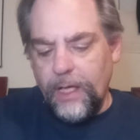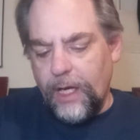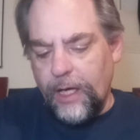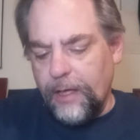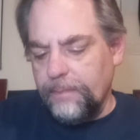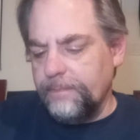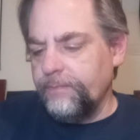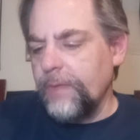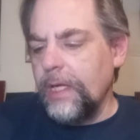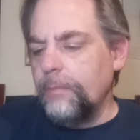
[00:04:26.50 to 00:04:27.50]

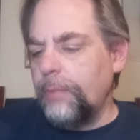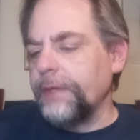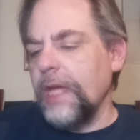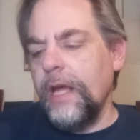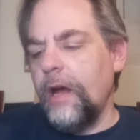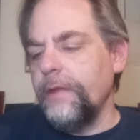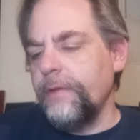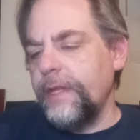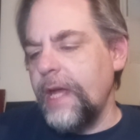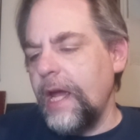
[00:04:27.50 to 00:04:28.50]
But other
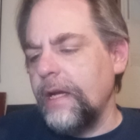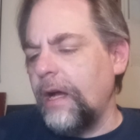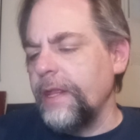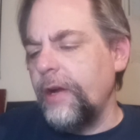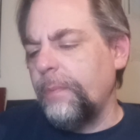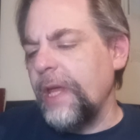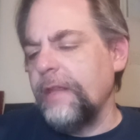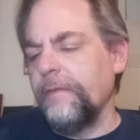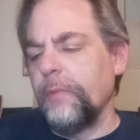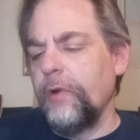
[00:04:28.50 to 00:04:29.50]
than that, they don't play
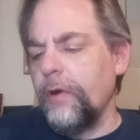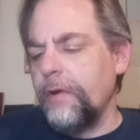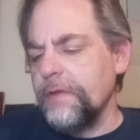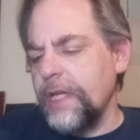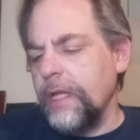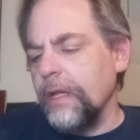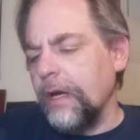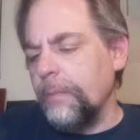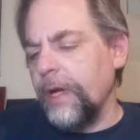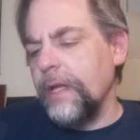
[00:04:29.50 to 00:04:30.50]
the Chronos
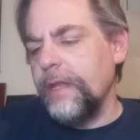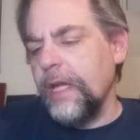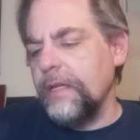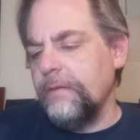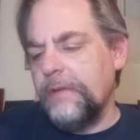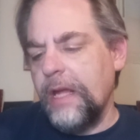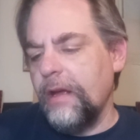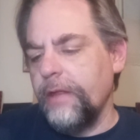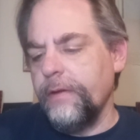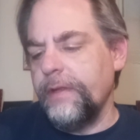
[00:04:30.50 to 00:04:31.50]
either. But they
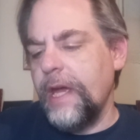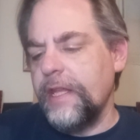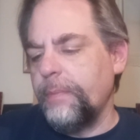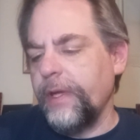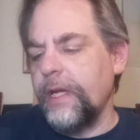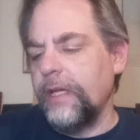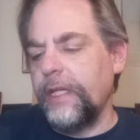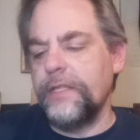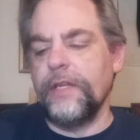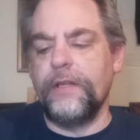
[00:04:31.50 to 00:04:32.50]
other than that, they play at
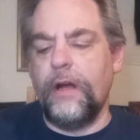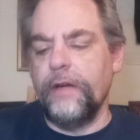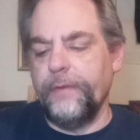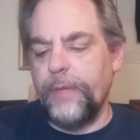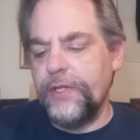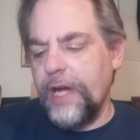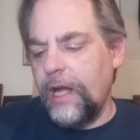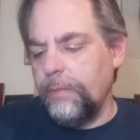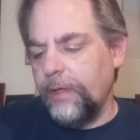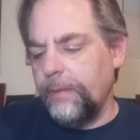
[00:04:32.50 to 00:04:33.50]
least a song from each
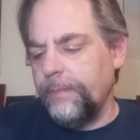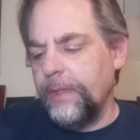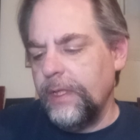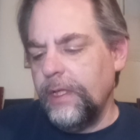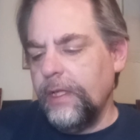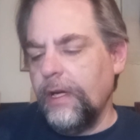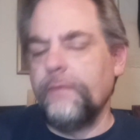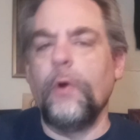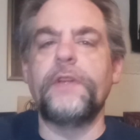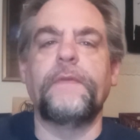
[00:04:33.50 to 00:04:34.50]
album.
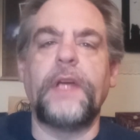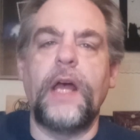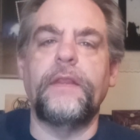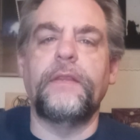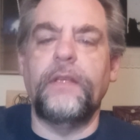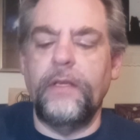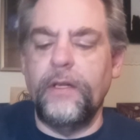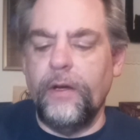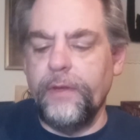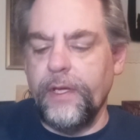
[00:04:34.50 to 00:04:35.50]
Of course, we got
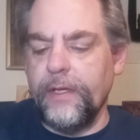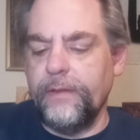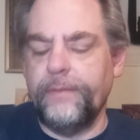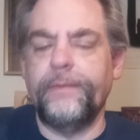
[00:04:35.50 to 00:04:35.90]
the